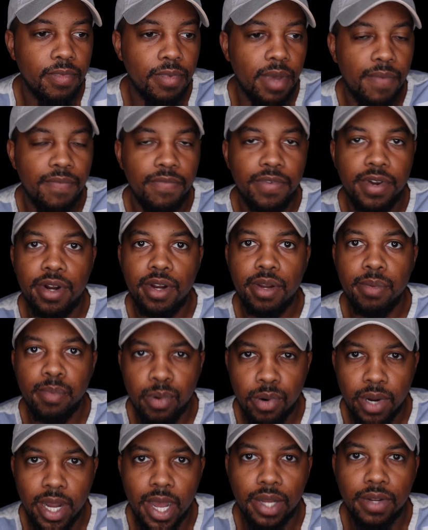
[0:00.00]
I'm very
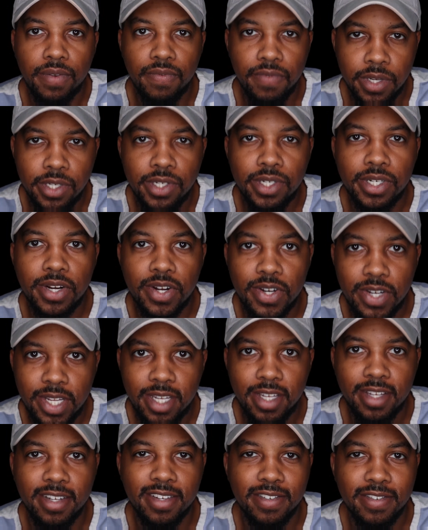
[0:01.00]
proud of the
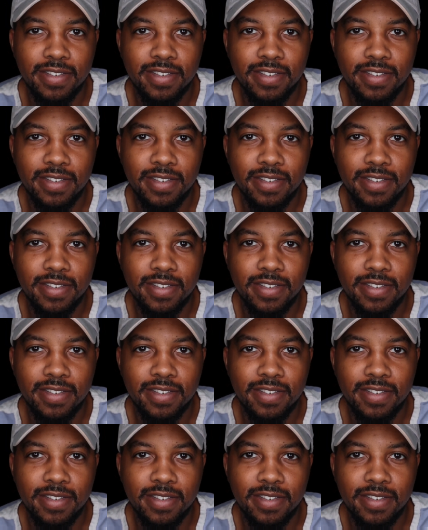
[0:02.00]
journey.